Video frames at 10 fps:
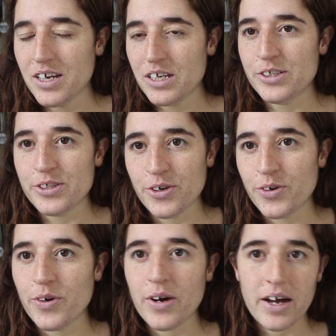
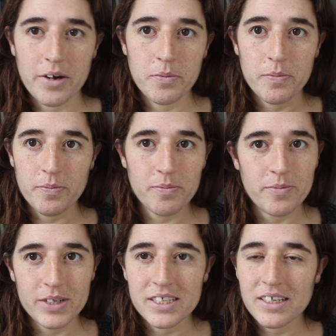So
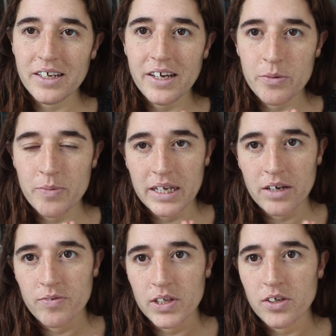recently I made
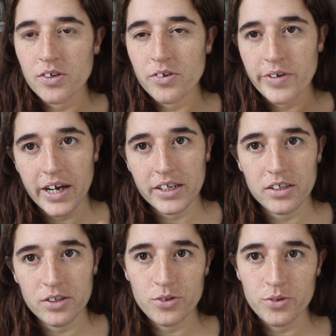a video
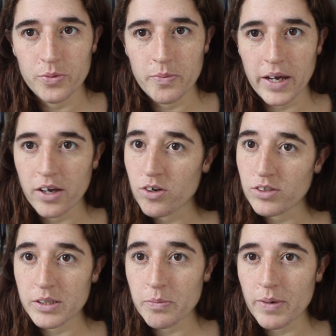reacting to my
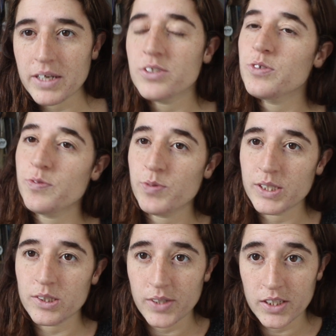goals and plans of
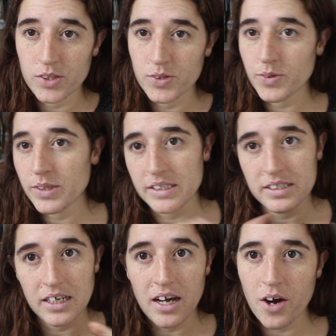2022 and
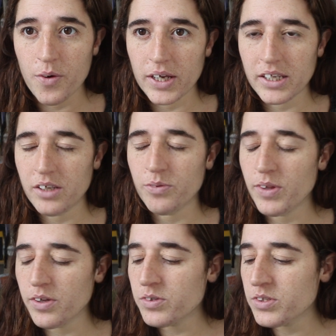see how I did
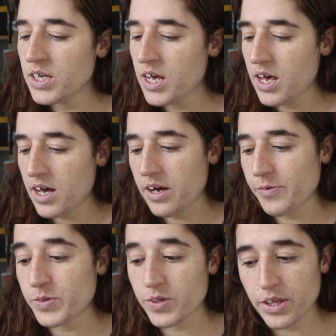with those.
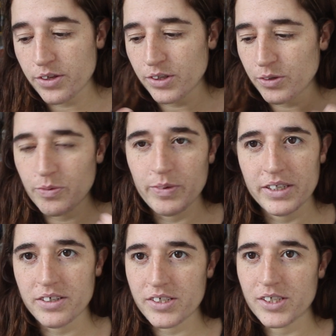So I thought it would be
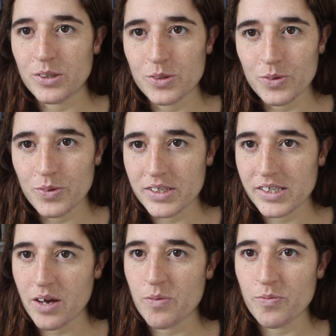interesting to do the
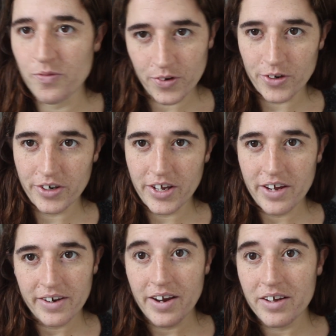same for
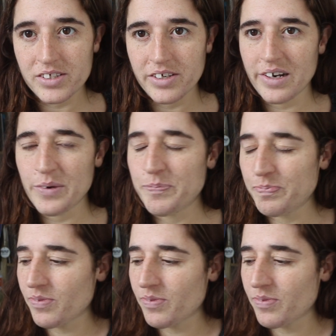next year.